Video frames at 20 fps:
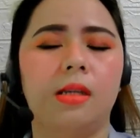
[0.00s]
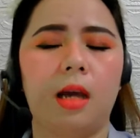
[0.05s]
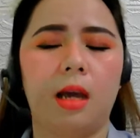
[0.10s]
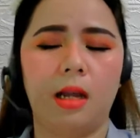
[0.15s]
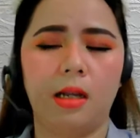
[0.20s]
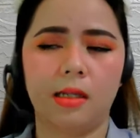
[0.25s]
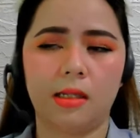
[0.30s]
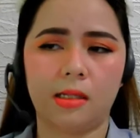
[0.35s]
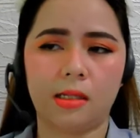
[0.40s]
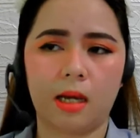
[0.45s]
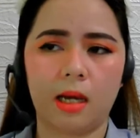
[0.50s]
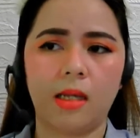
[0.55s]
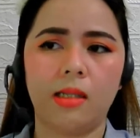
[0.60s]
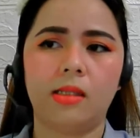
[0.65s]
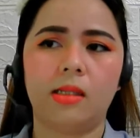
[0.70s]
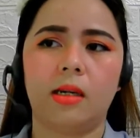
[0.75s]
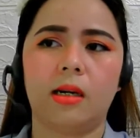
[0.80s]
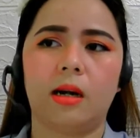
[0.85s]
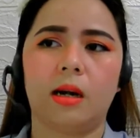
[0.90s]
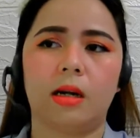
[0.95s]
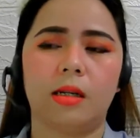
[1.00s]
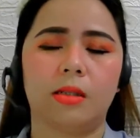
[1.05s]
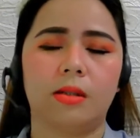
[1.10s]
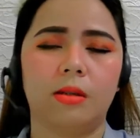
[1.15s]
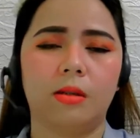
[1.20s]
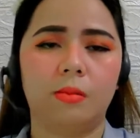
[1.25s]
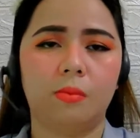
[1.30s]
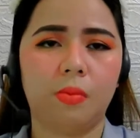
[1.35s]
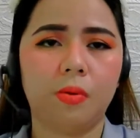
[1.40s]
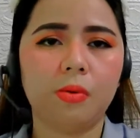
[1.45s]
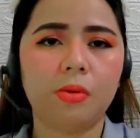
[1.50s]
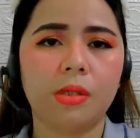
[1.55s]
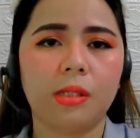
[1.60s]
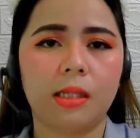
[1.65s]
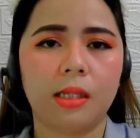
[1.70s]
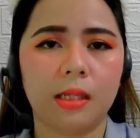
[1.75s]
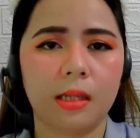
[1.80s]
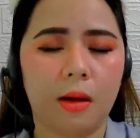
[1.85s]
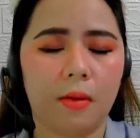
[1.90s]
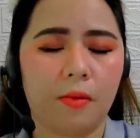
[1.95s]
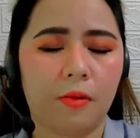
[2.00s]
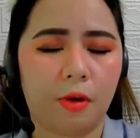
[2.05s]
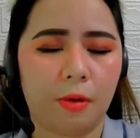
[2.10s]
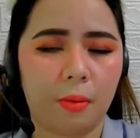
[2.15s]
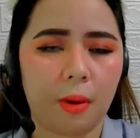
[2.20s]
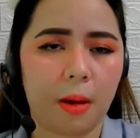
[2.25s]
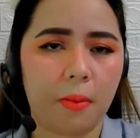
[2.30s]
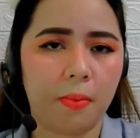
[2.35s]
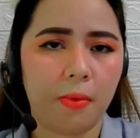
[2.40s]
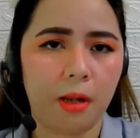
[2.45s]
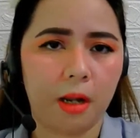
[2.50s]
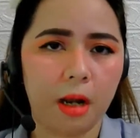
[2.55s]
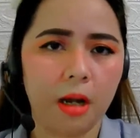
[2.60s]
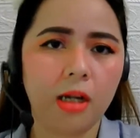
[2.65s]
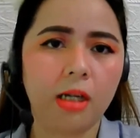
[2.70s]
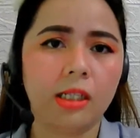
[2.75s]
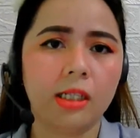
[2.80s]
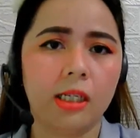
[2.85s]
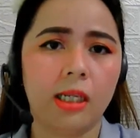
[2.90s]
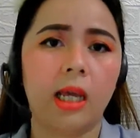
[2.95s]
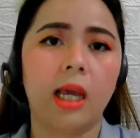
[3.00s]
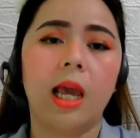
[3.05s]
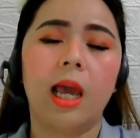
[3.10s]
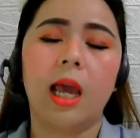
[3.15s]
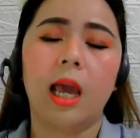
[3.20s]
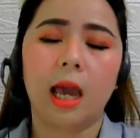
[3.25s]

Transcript: and sites are actually boosting them for popularity.